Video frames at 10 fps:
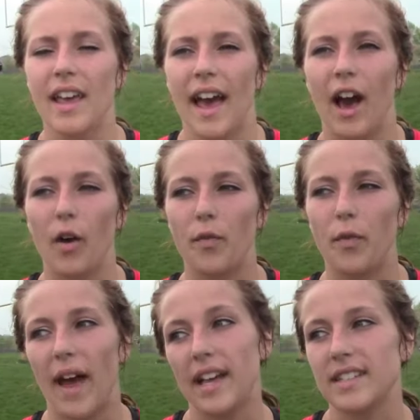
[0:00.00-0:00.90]
how
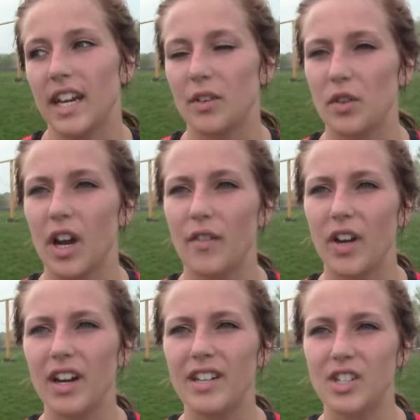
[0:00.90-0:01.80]
fast I can
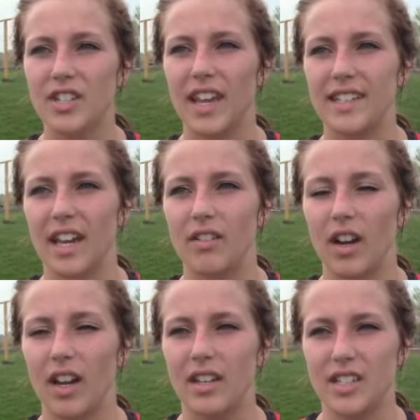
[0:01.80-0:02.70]
recover just in case I run
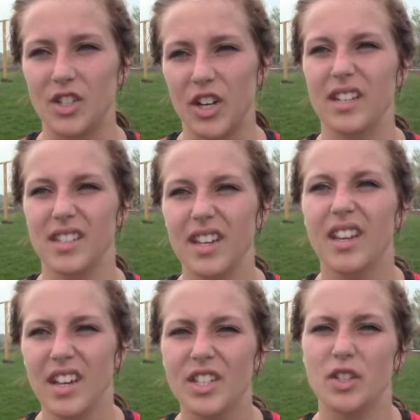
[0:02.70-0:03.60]
it in districts.
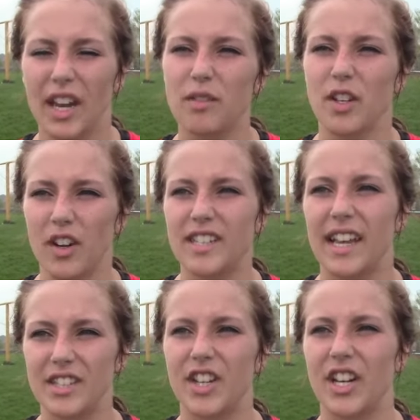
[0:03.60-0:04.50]
So today was our
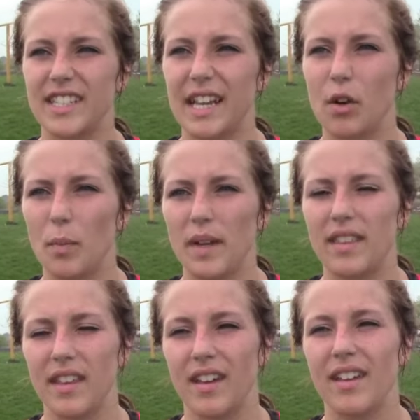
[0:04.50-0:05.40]
tester because I won't be at
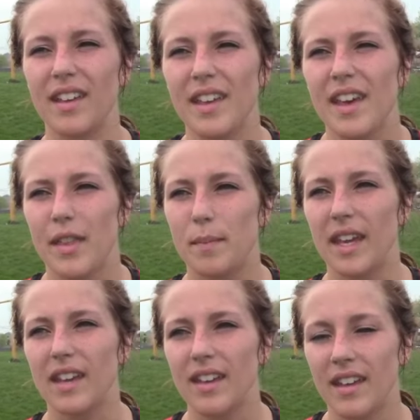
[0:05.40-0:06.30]
the, the
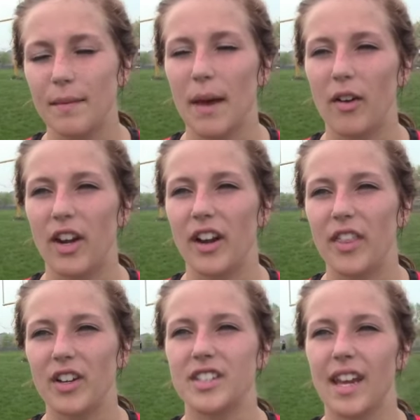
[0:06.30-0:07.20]
meet in Mount Ayr
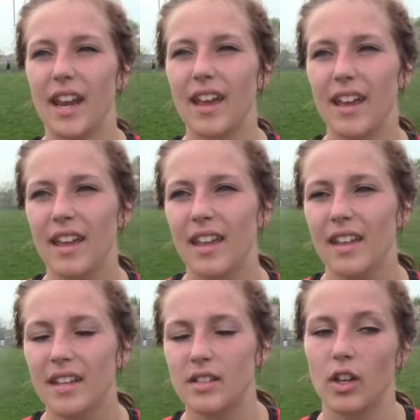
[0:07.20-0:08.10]
Thursday.
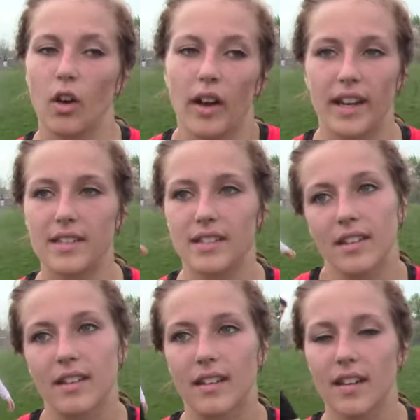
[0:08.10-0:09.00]
So I guess
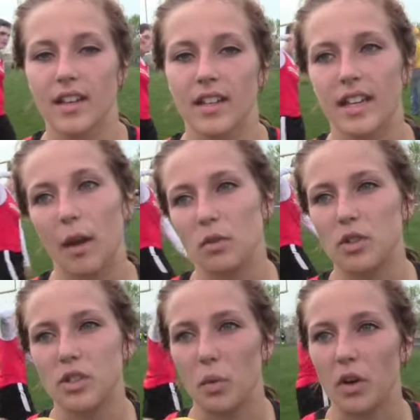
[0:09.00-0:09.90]
today was
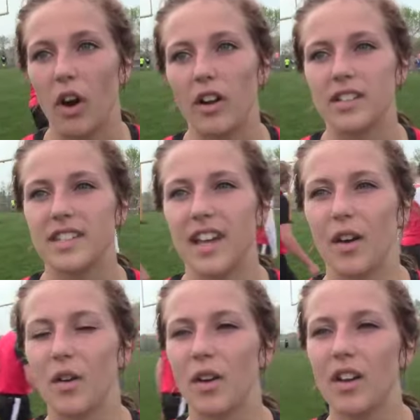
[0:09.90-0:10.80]
just to work hard and see
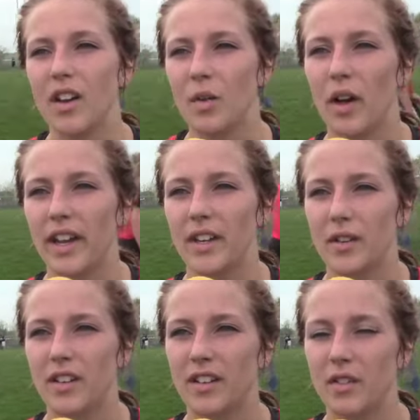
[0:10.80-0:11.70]
how well I
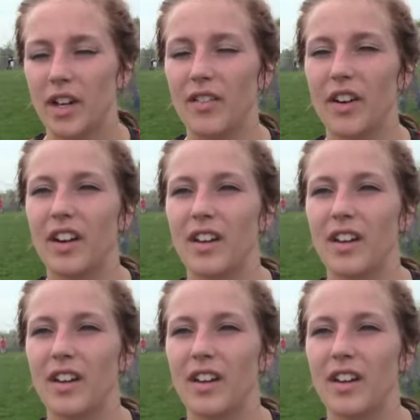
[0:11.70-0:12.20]
can recover.